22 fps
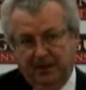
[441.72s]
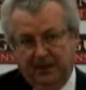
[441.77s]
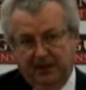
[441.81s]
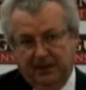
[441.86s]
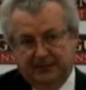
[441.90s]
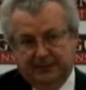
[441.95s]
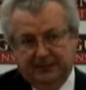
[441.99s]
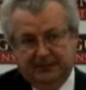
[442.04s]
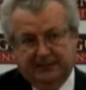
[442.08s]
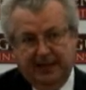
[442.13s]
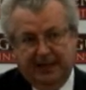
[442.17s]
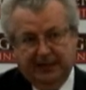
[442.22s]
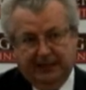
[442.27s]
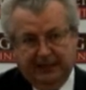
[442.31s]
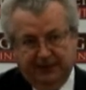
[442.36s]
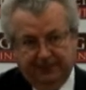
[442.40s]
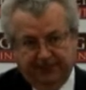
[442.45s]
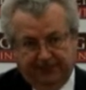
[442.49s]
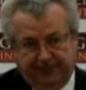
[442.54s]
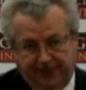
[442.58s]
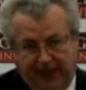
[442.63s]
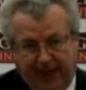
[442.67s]
to take
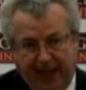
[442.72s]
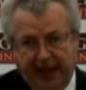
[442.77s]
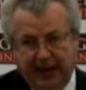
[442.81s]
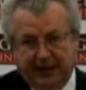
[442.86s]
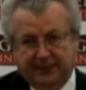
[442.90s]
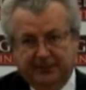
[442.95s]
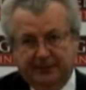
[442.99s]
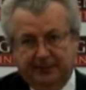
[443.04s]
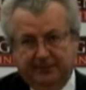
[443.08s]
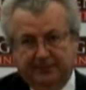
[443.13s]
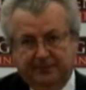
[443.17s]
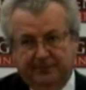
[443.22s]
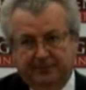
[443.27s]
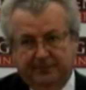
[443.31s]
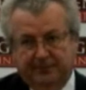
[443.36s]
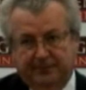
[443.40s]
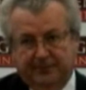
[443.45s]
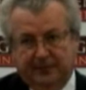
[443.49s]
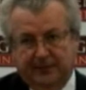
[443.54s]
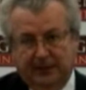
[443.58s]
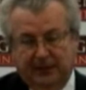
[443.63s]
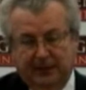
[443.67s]
in fact,
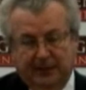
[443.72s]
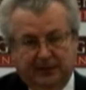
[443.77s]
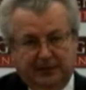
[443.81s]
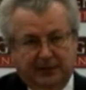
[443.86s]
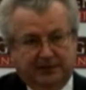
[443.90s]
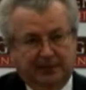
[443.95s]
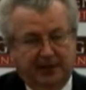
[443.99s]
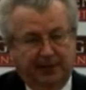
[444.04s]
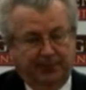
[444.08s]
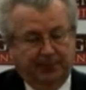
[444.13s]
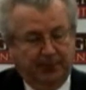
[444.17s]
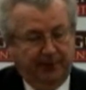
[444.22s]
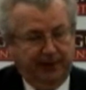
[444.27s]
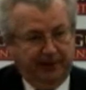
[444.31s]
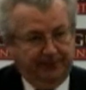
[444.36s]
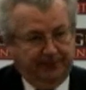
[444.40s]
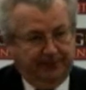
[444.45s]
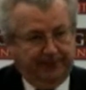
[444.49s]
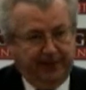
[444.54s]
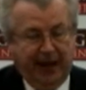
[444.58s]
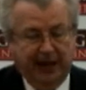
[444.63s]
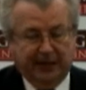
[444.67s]
to separate
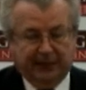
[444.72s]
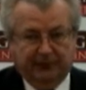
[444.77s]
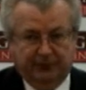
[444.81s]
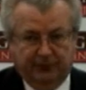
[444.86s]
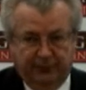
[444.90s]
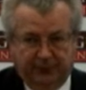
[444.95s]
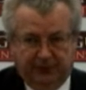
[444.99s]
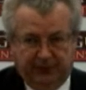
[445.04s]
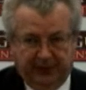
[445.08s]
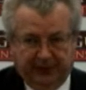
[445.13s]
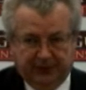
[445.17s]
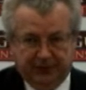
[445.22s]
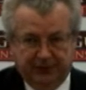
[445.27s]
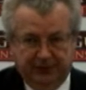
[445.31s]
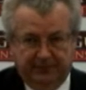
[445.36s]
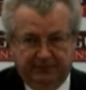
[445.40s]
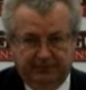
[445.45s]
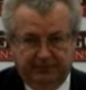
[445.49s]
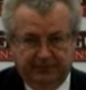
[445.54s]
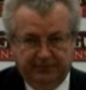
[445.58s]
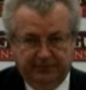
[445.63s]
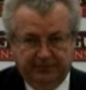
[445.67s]
fact from fiction,
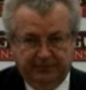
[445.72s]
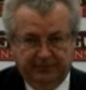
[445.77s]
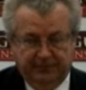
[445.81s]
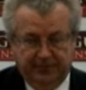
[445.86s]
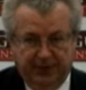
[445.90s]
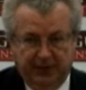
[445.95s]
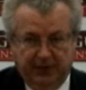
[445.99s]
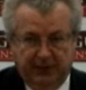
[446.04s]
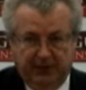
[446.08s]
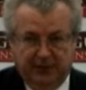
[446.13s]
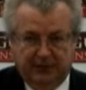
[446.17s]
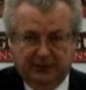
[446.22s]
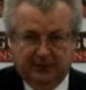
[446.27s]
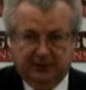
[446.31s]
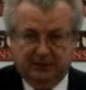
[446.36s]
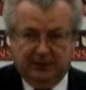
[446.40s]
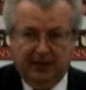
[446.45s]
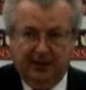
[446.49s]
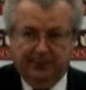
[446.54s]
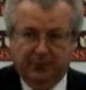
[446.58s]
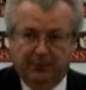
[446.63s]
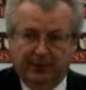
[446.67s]
to
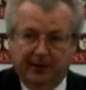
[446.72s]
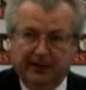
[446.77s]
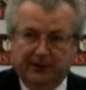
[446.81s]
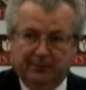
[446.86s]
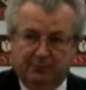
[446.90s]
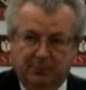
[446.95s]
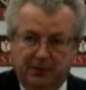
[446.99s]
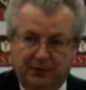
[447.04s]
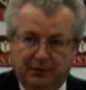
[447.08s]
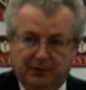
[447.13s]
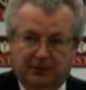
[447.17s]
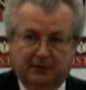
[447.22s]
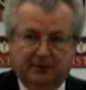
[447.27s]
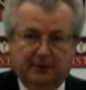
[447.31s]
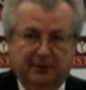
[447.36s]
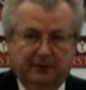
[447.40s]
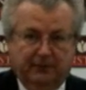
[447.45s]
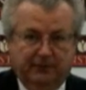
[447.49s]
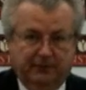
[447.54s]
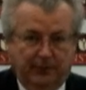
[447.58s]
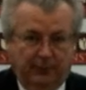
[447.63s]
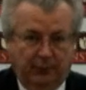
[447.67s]
separate myth
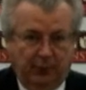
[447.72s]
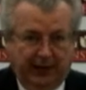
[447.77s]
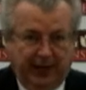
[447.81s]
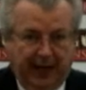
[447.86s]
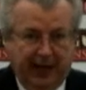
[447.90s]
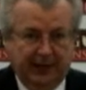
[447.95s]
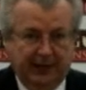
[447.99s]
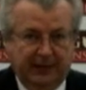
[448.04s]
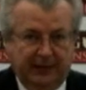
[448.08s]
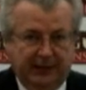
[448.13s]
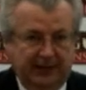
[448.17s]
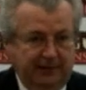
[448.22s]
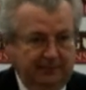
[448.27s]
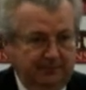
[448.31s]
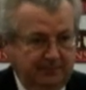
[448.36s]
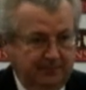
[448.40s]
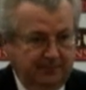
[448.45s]
from reality,